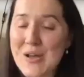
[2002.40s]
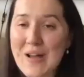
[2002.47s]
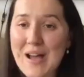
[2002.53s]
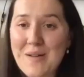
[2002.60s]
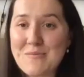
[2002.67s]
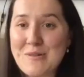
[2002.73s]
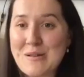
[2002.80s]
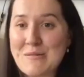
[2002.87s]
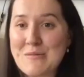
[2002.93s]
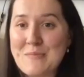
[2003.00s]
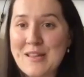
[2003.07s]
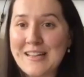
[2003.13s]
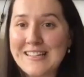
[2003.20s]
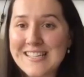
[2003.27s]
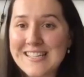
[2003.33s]
and we will
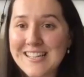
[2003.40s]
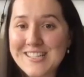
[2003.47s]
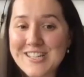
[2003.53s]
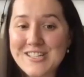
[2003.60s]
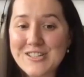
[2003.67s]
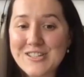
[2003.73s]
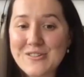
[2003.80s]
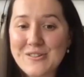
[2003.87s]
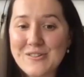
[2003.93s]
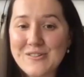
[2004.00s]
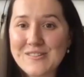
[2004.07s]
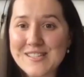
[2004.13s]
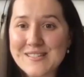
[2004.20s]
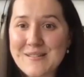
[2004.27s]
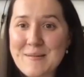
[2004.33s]
be in touch in due
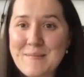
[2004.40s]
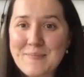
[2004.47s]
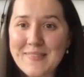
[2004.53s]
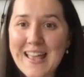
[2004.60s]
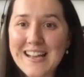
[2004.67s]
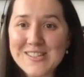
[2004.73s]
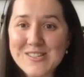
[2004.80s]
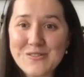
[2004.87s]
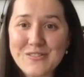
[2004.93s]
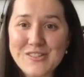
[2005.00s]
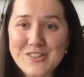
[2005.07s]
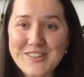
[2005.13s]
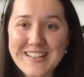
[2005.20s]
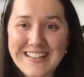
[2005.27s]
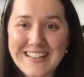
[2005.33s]
course. Thanks all for
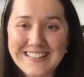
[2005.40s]
joining.